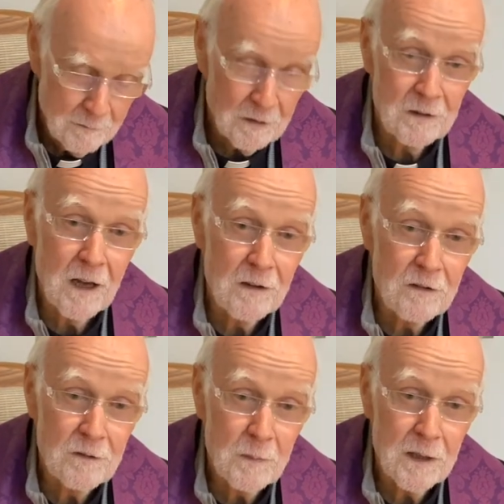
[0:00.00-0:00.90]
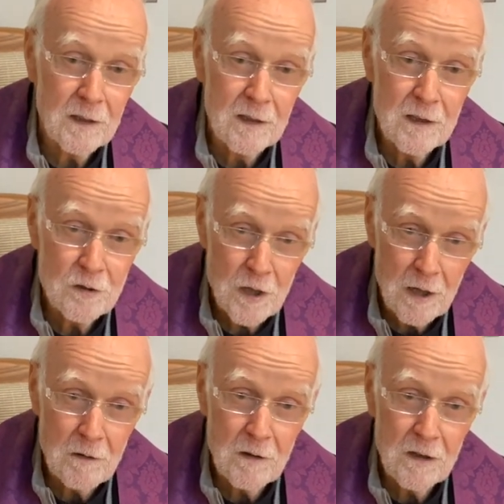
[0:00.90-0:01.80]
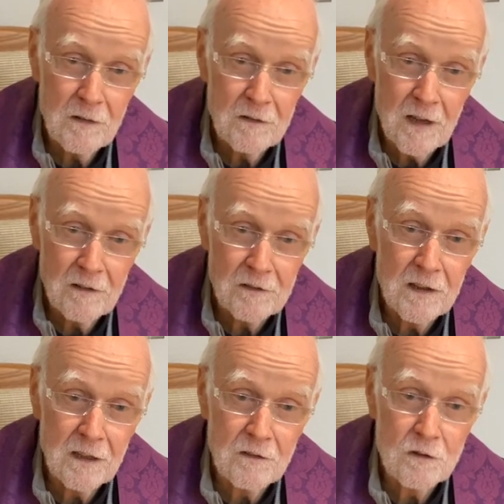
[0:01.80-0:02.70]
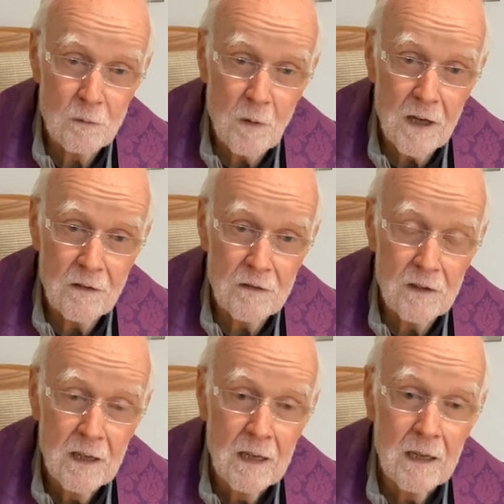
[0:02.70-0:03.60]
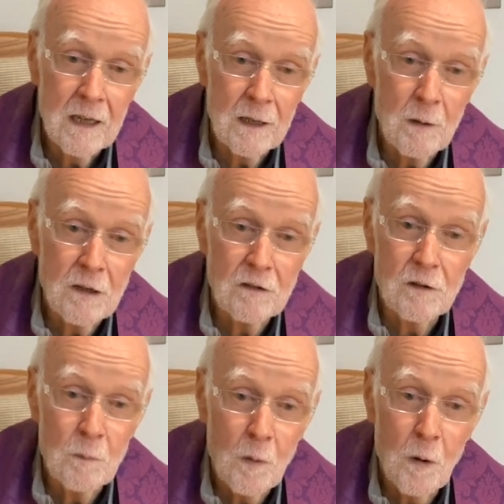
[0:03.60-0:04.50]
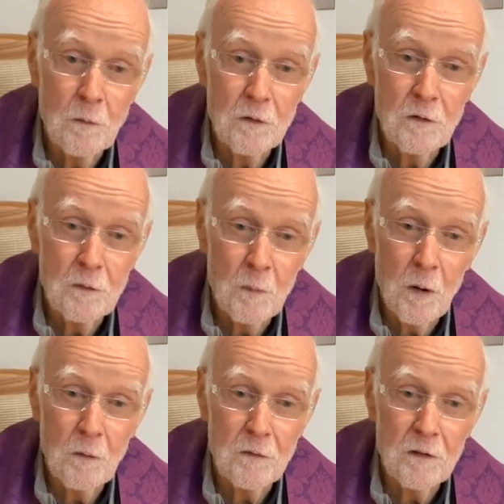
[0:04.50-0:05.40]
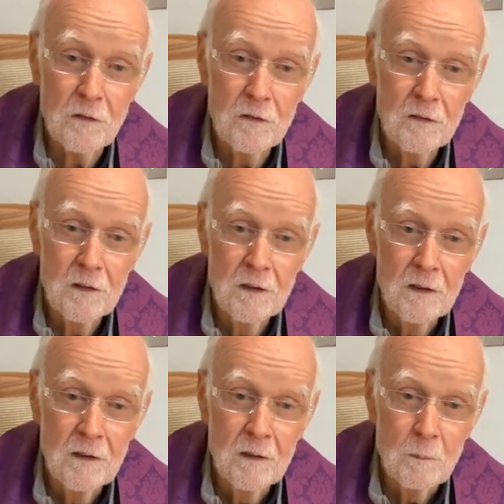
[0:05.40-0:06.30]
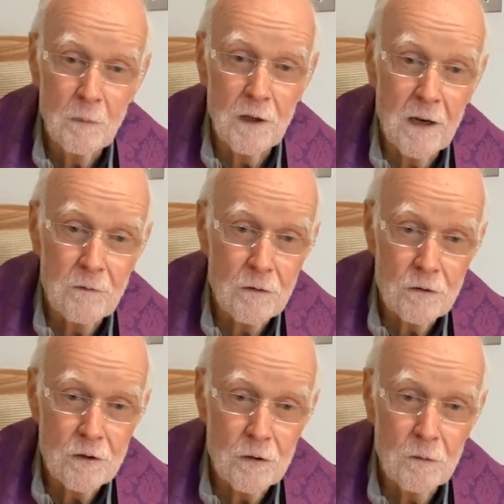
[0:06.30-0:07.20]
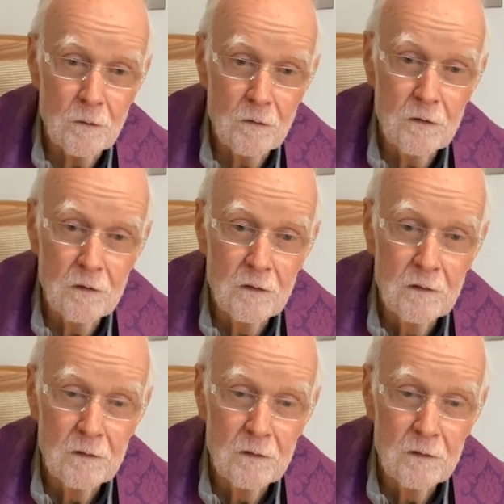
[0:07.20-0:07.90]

When God is speaking, he generally says things twice like he says, Moses, Moses, put off your shoes.